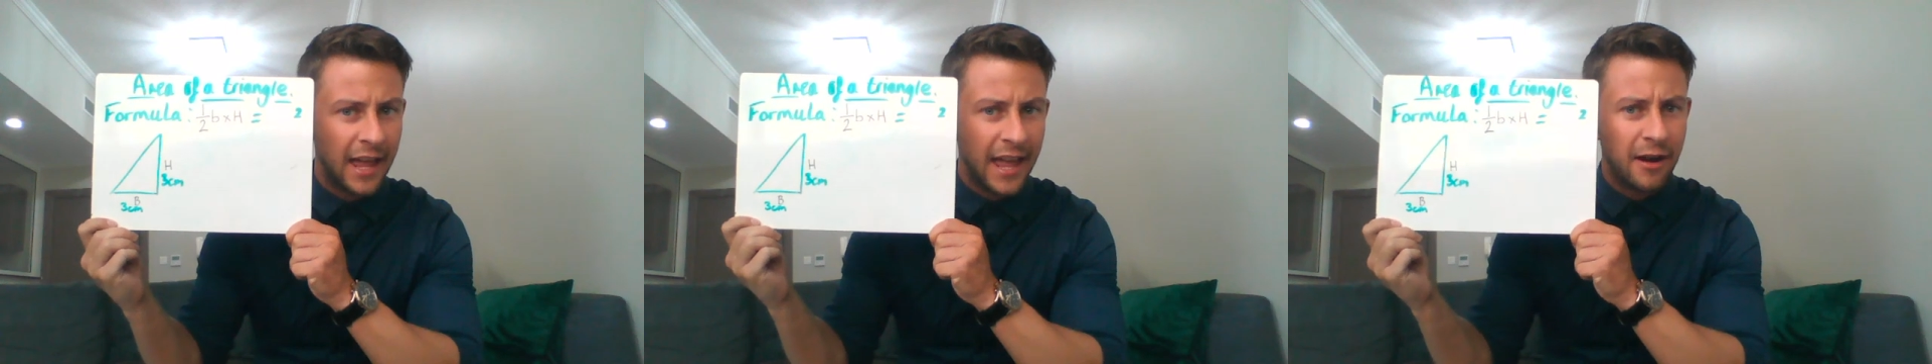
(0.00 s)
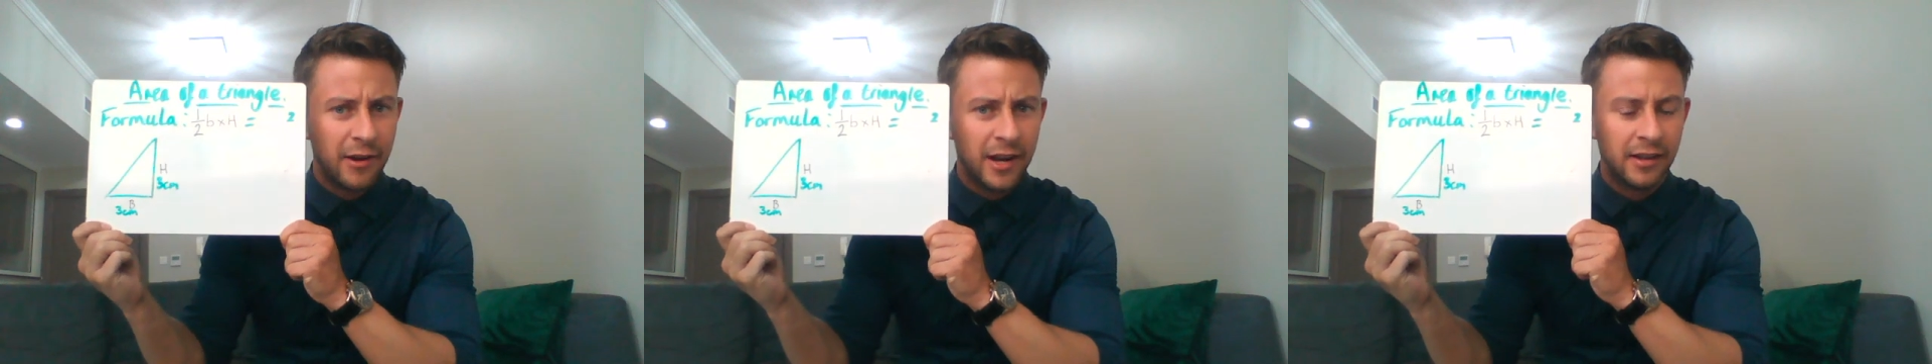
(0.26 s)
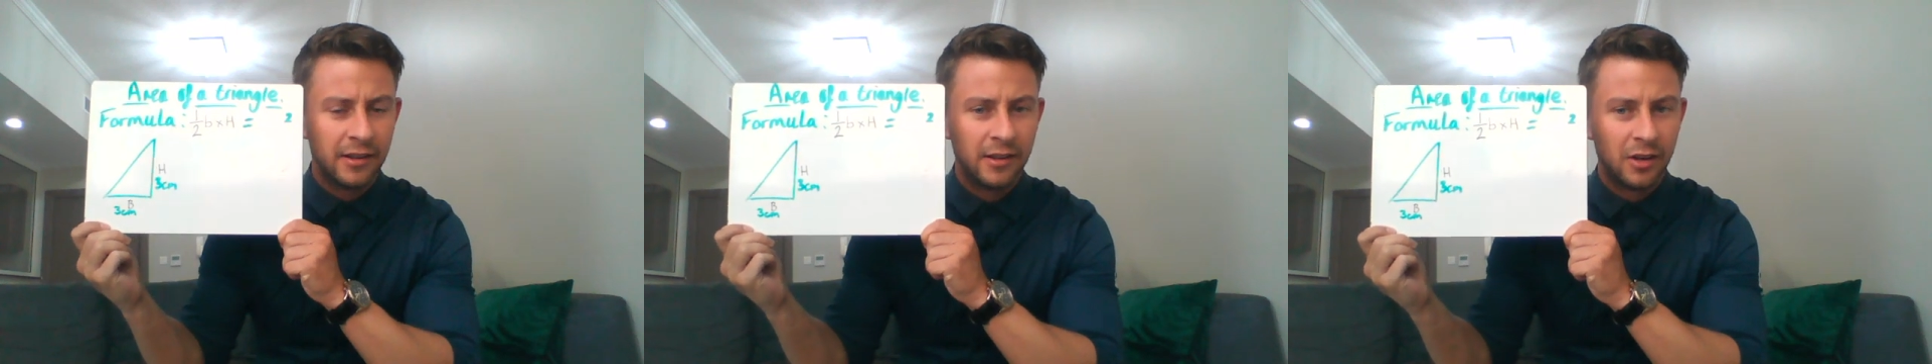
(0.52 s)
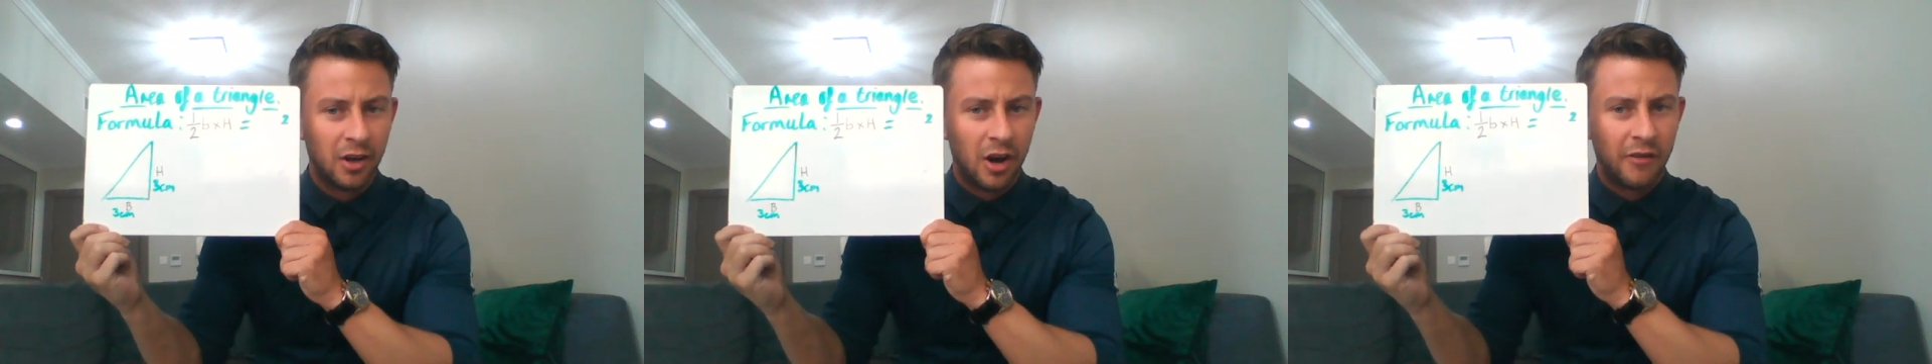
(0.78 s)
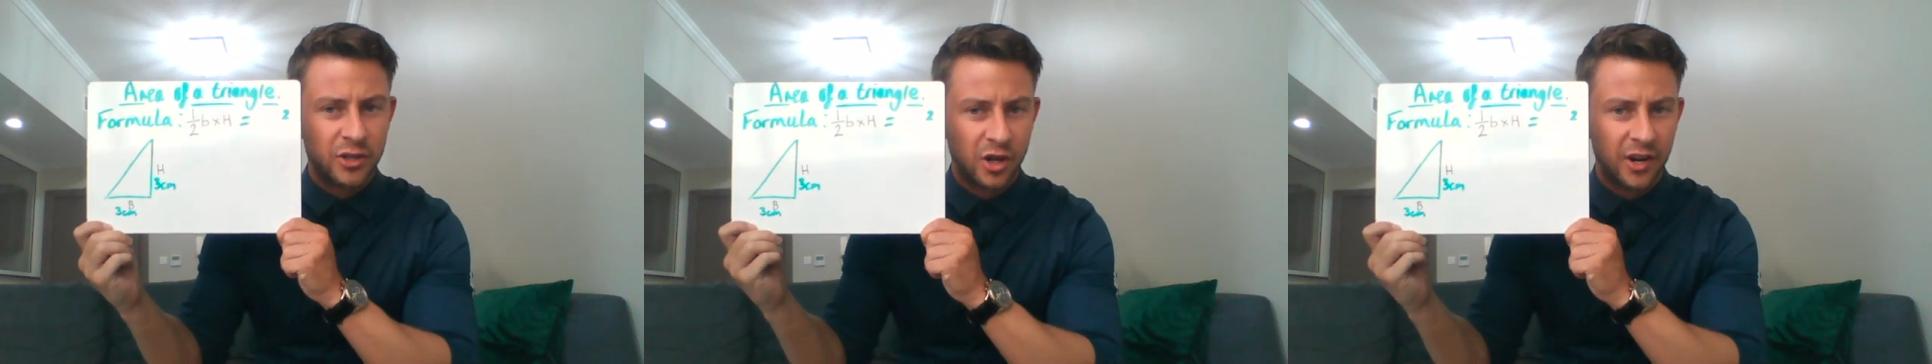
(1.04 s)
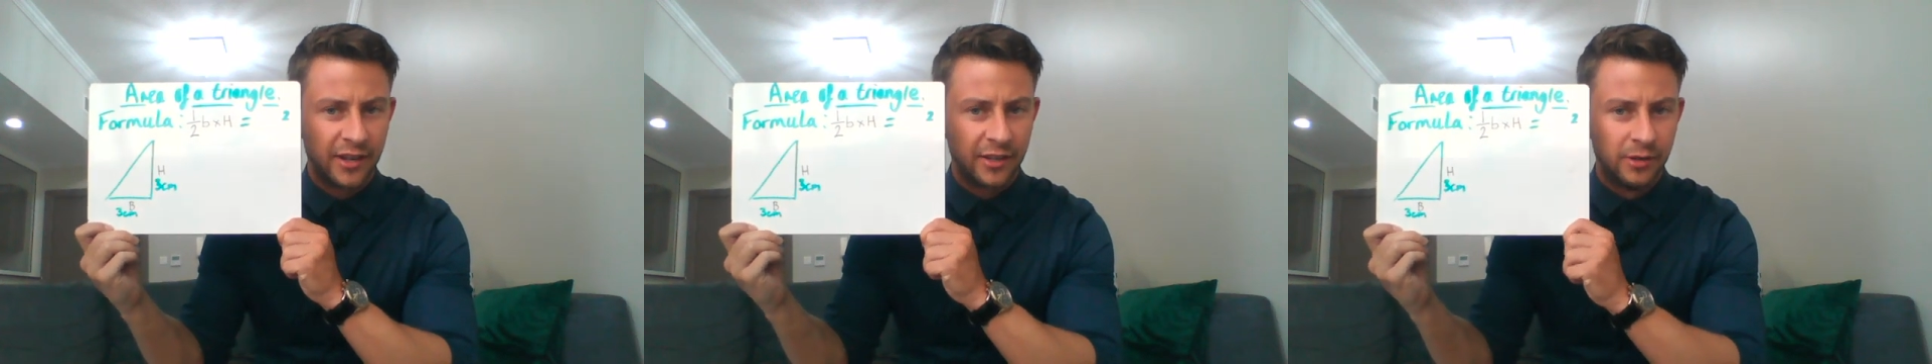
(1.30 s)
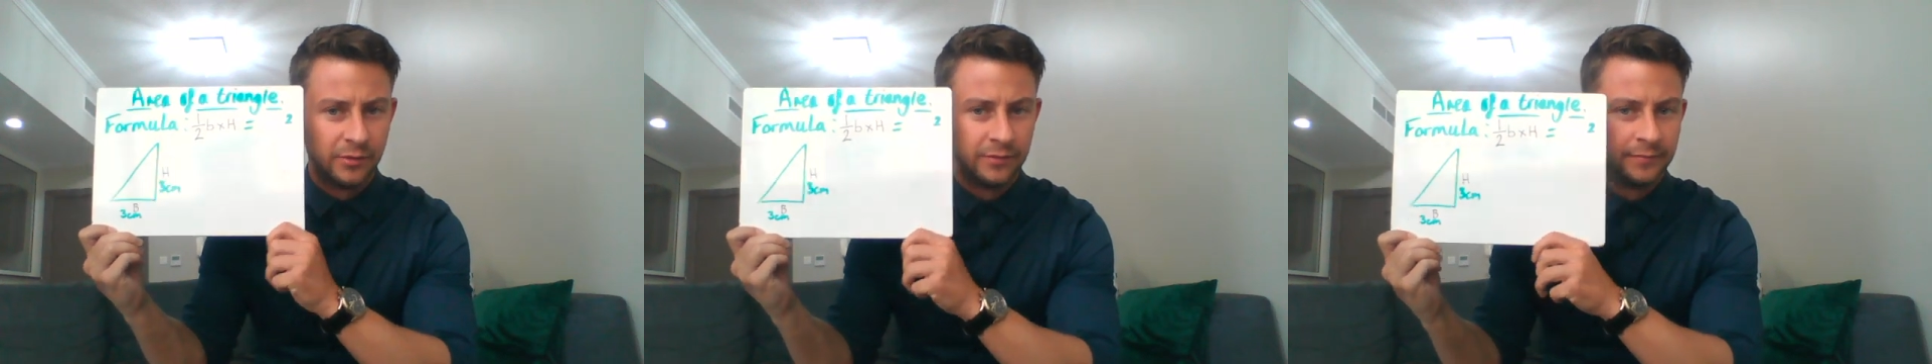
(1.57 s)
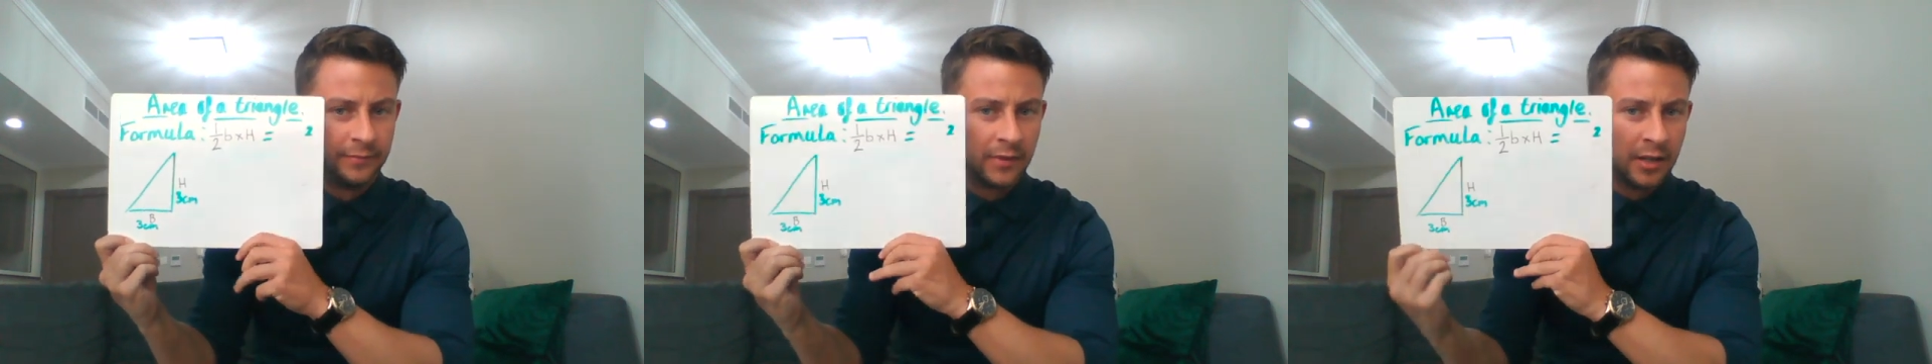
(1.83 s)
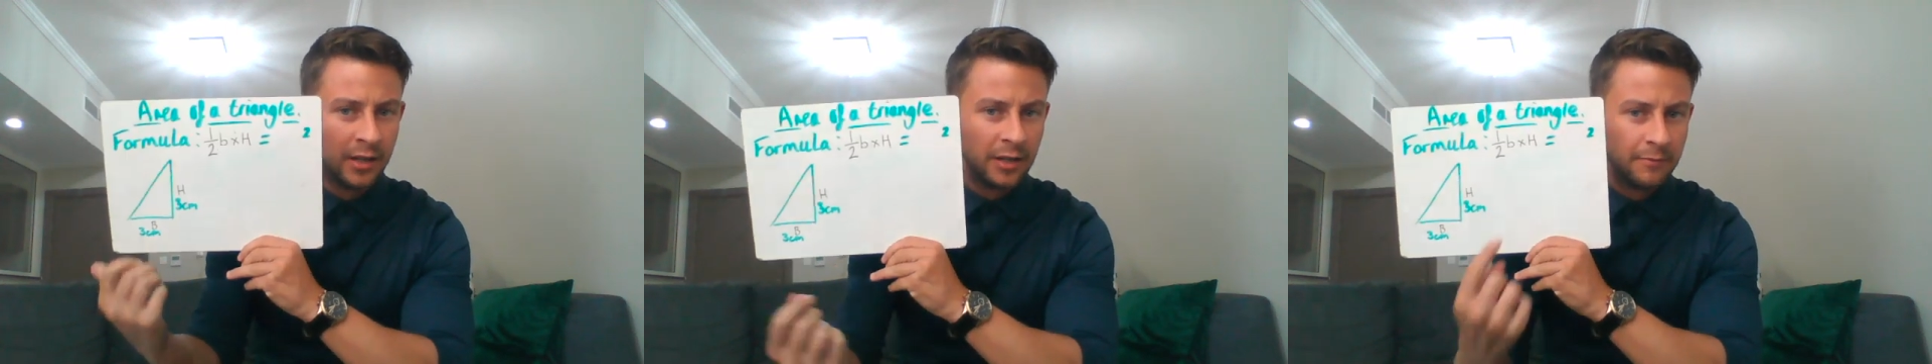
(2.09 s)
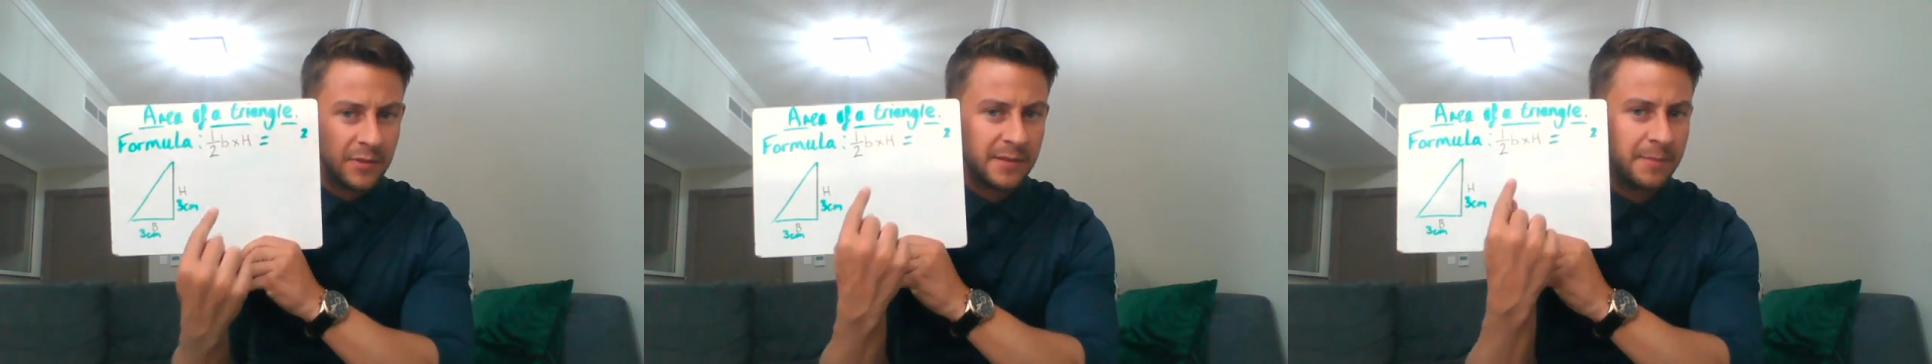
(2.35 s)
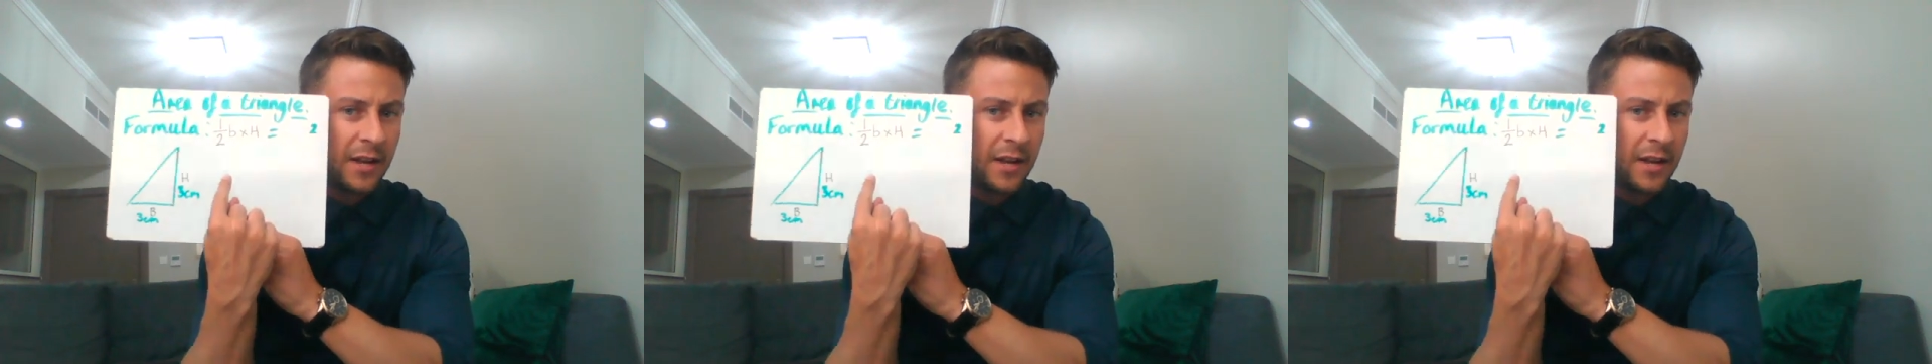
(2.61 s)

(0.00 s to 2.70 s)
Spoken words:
Area of a triangle. Mr.